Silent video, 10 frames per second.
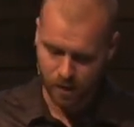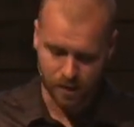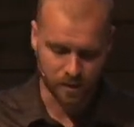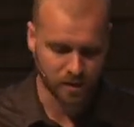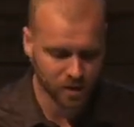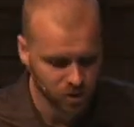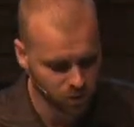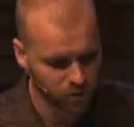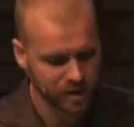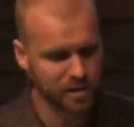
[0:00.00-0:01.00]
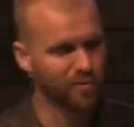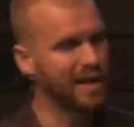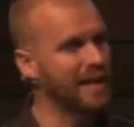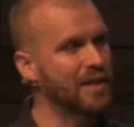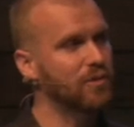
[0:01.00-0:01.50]
And this is the reason
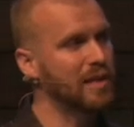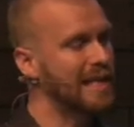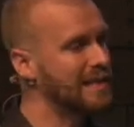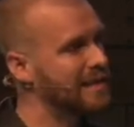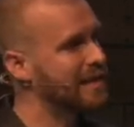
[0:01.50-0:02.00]
why Israelites